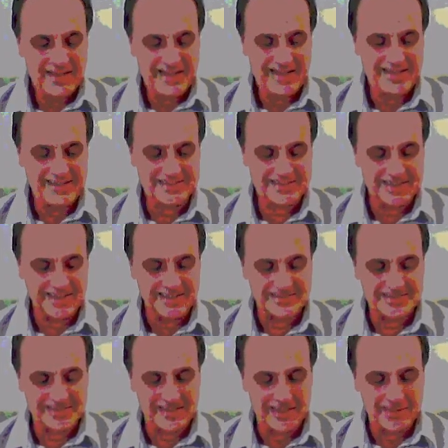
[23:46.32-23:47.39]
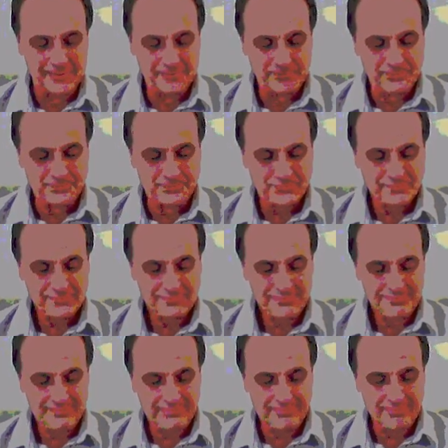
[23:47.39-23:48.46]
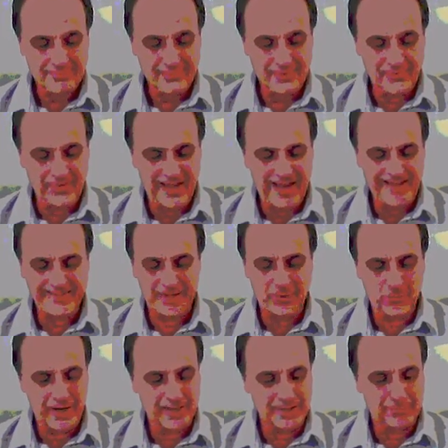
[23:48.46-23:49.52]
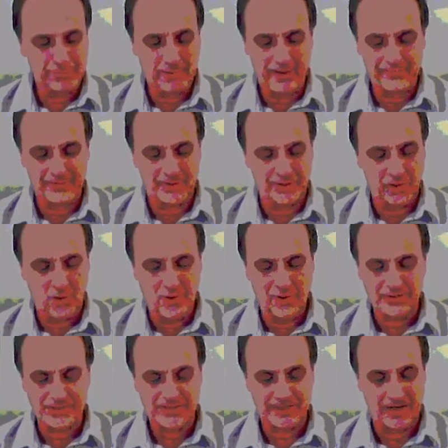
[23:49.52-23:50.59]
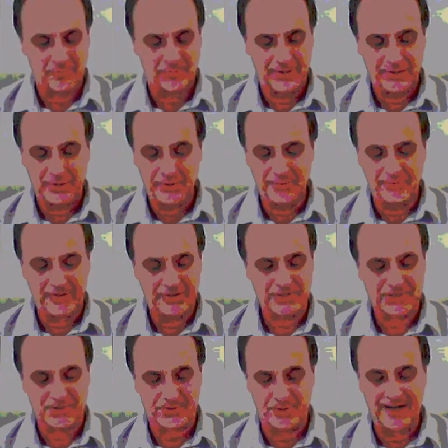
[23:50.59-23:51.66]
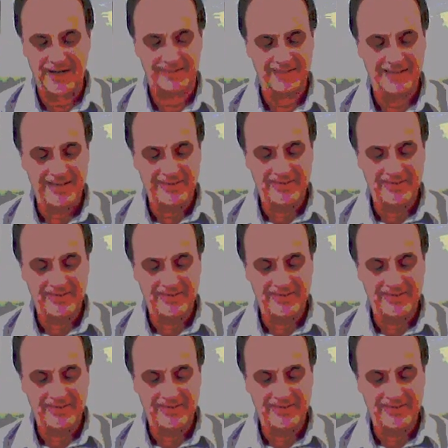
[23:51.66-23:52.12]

they that wait upon the Lord shall renew their strength.